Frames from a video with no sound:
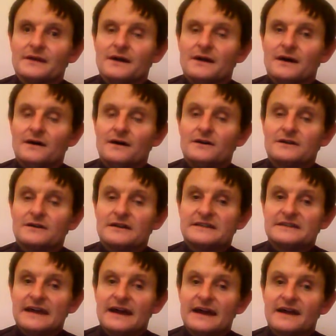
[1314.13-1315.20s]

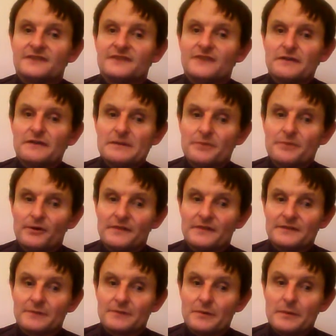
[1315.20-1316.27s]
Angleterre. It's very important.
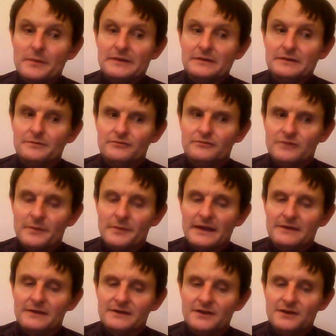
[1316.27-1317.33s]
This one we'll
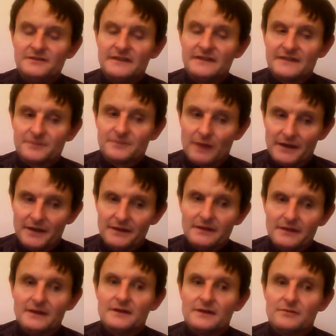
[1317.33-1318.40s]
be using this one
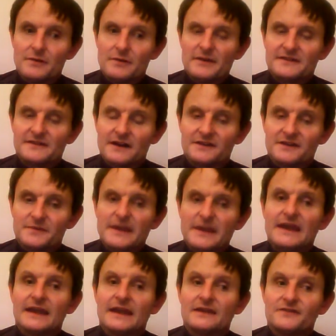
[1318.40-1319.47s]
when we start
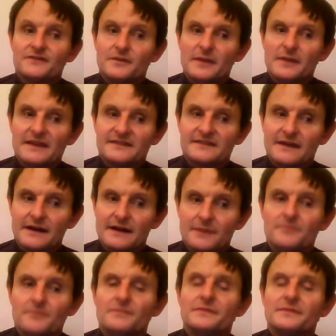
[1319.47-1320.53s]
speaking in a few minutes'
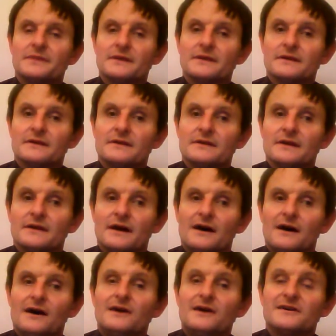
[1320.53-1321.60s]
time.
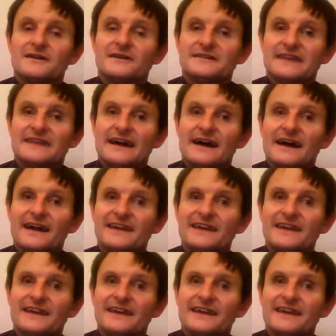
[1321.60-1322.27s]
Angleterre